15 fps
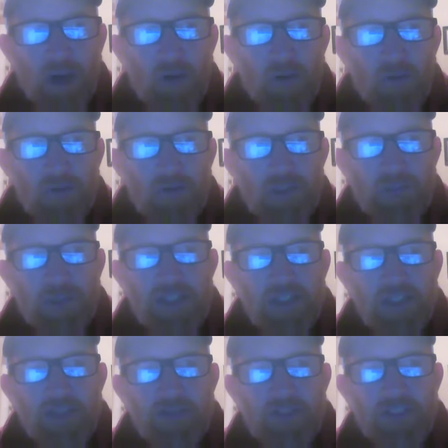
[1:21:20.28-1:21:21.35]
go,
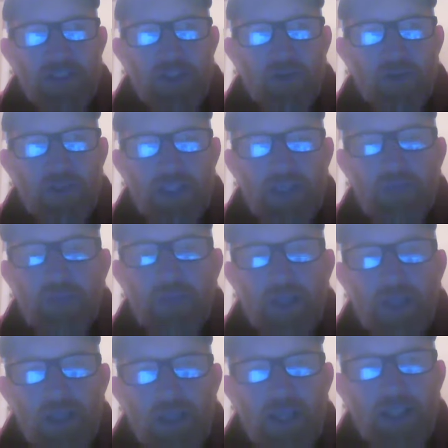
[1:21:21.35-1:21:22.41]
especially if the snow's deep.
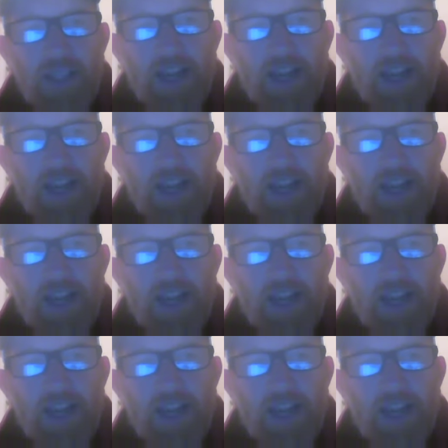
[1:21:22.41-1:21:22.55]
And